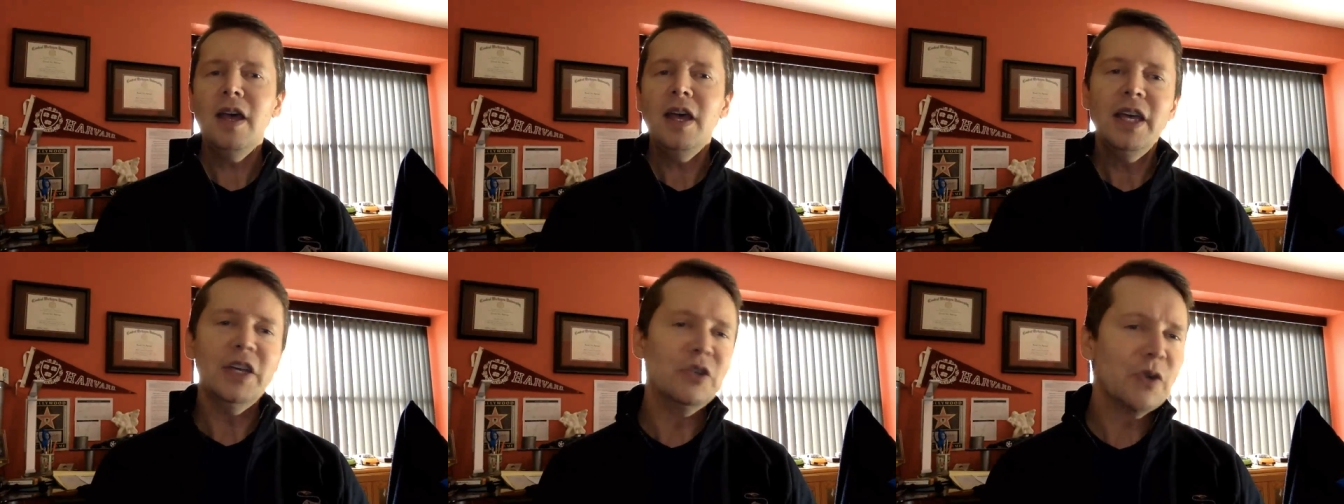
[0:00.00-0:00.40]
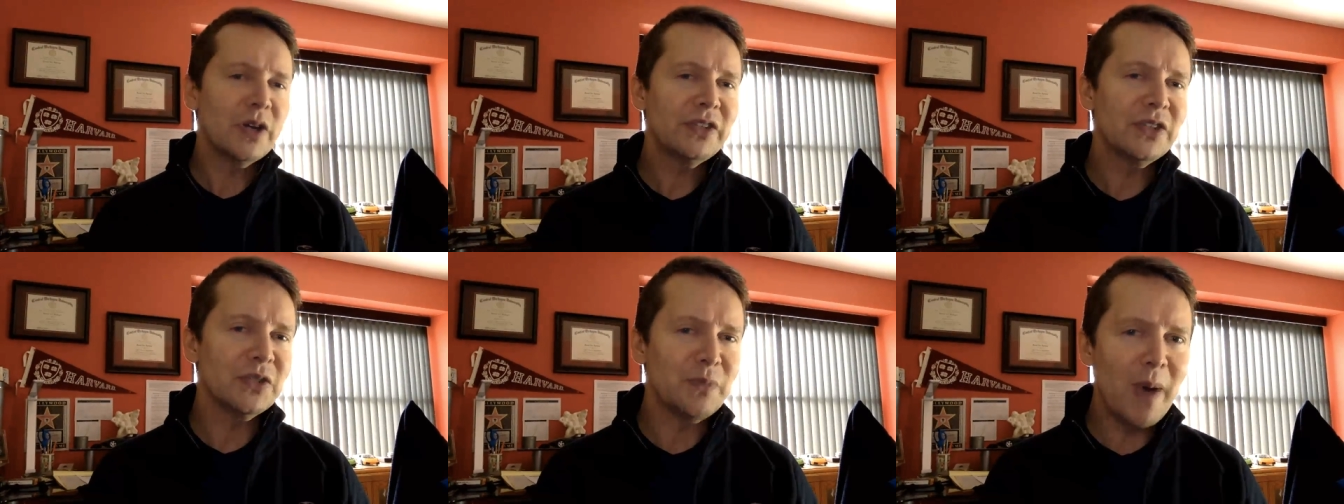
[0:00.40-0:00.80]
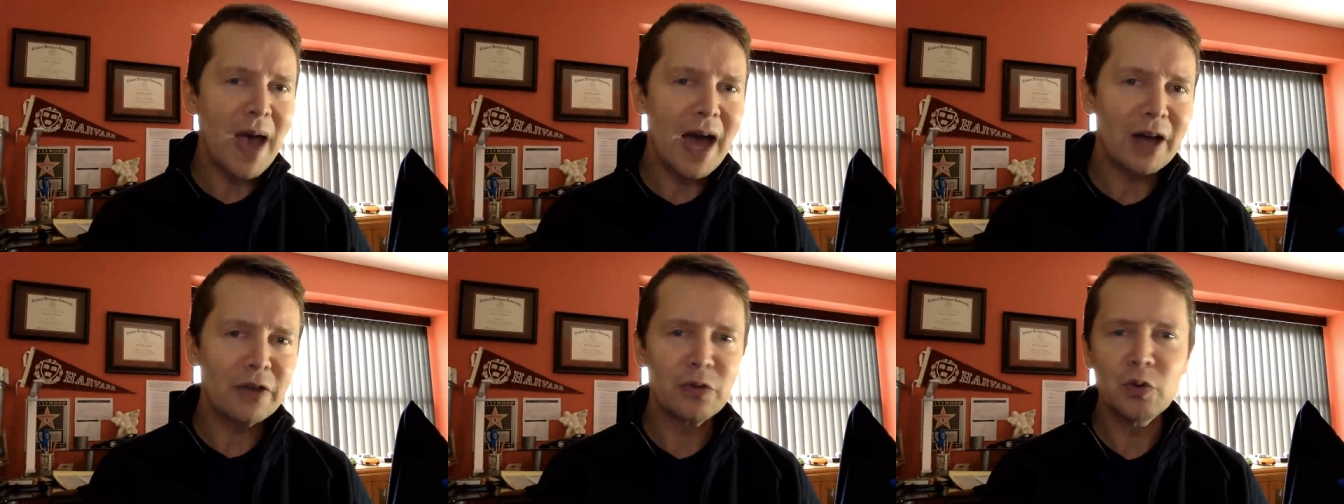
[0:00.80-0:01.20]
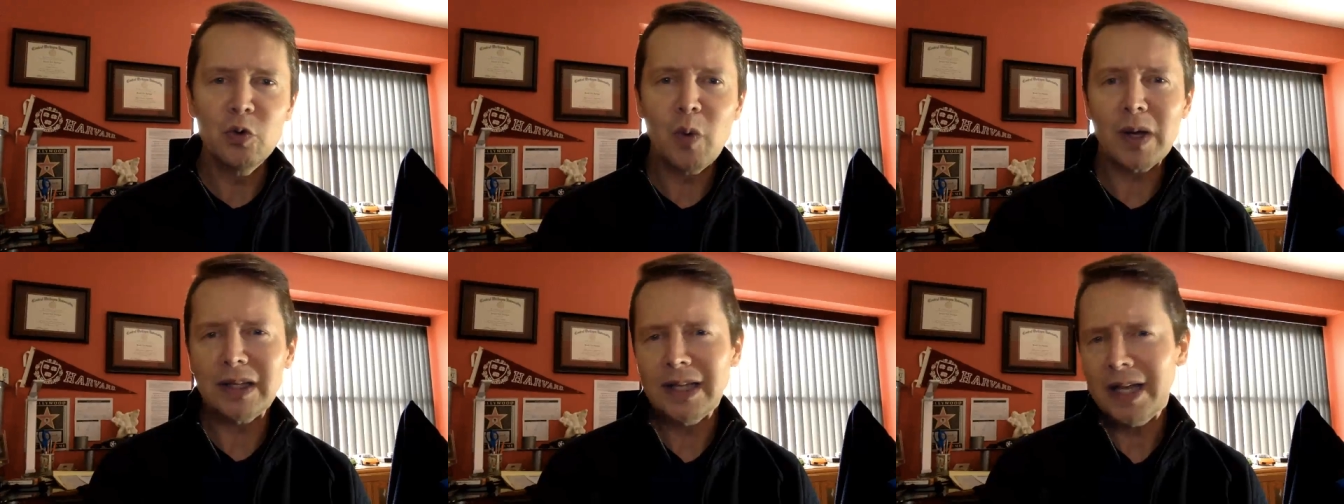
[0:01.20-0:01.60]
He traces back through
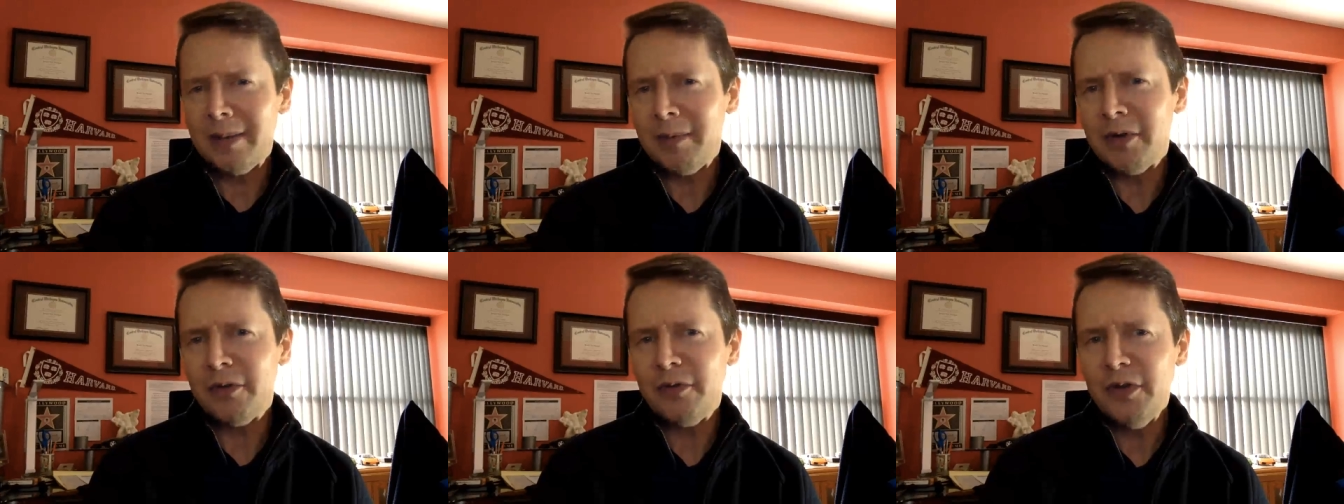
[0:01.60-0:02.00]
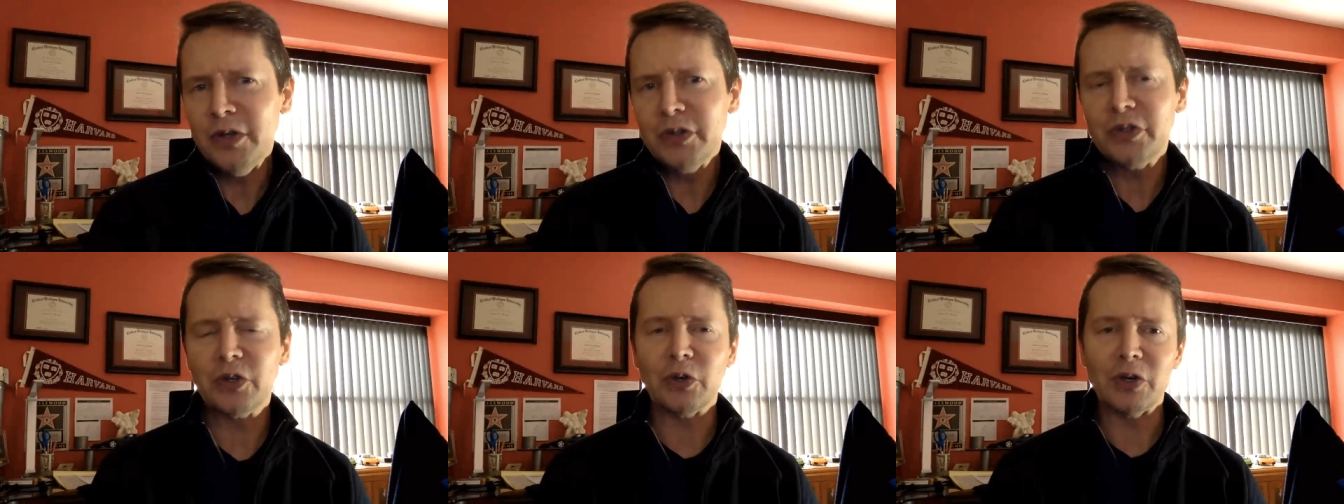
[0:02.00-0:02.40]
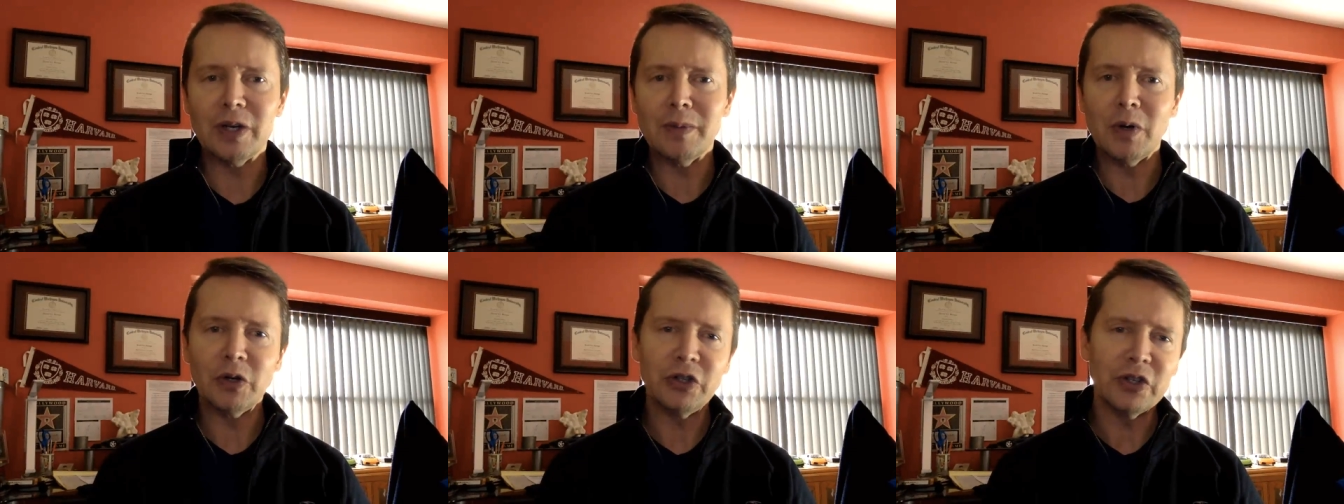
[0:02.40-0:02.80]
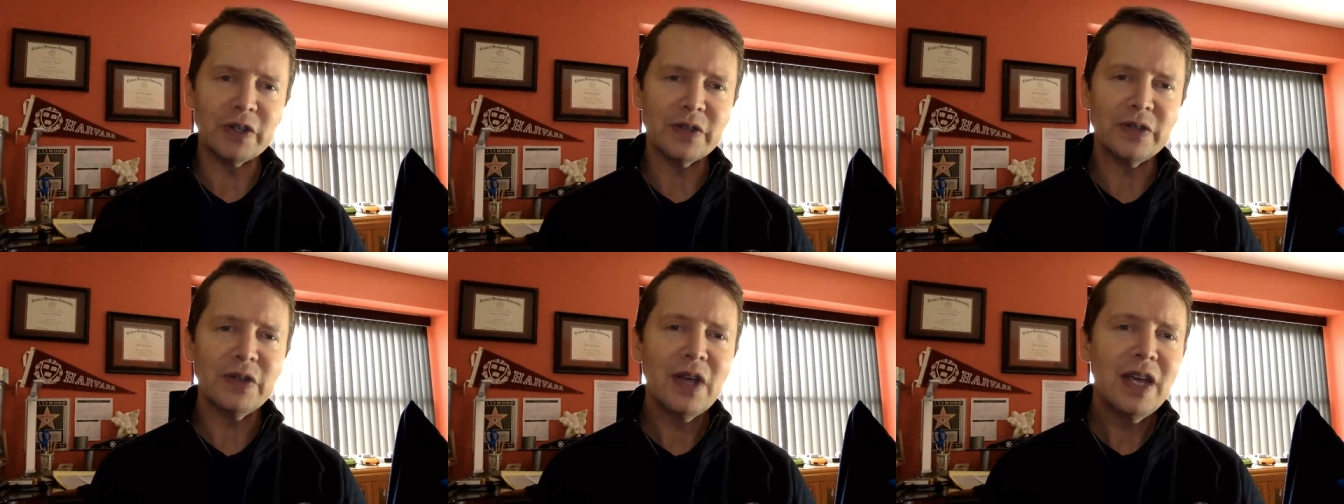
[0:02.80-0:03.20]
what led him to feel certain
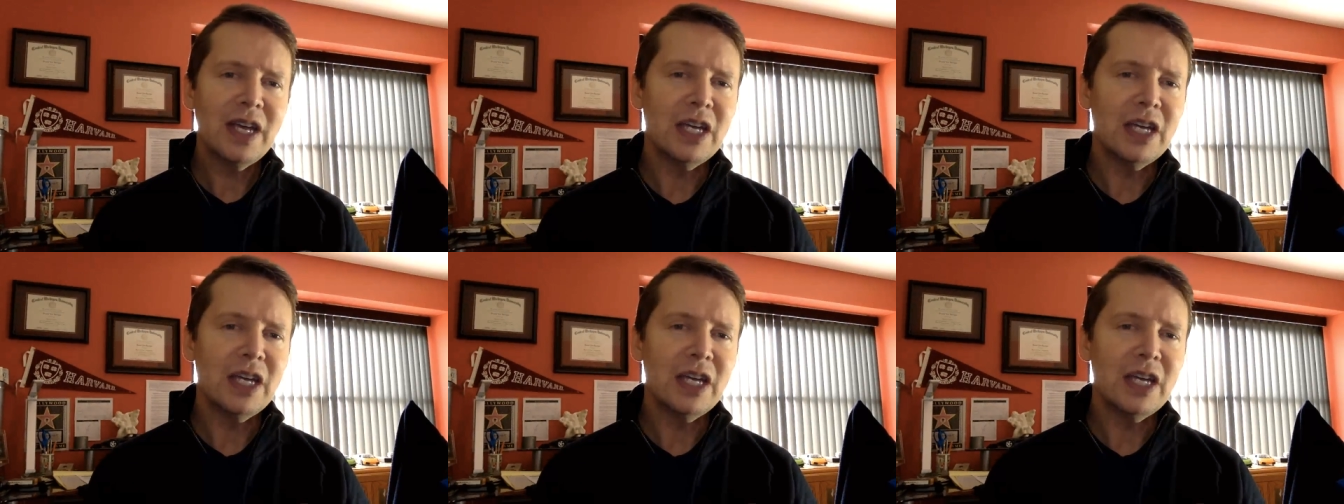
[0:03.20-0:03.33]
emotions